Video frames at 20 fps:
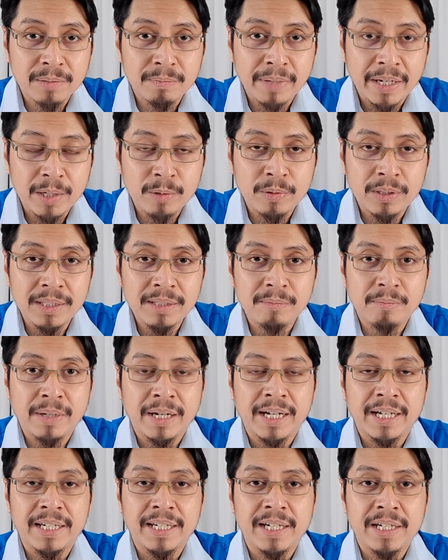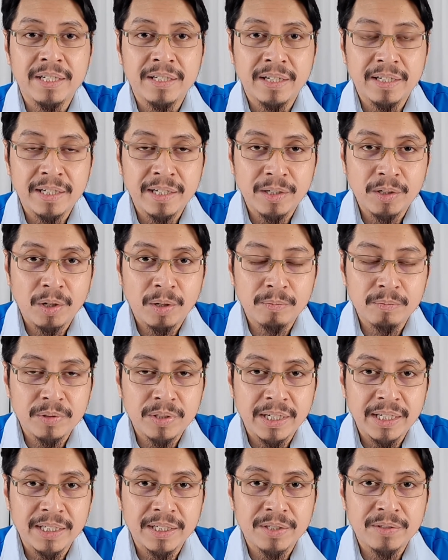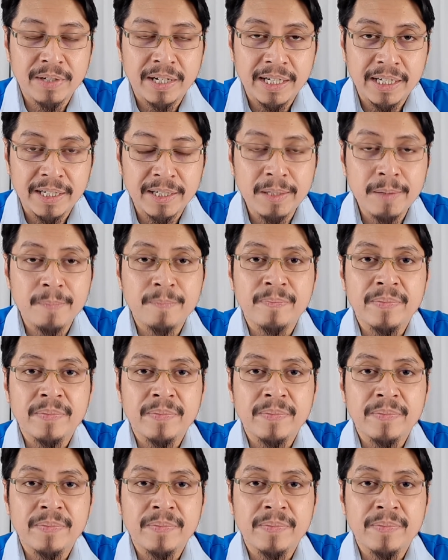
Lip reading: manual by HRD Corp Train the Trainer,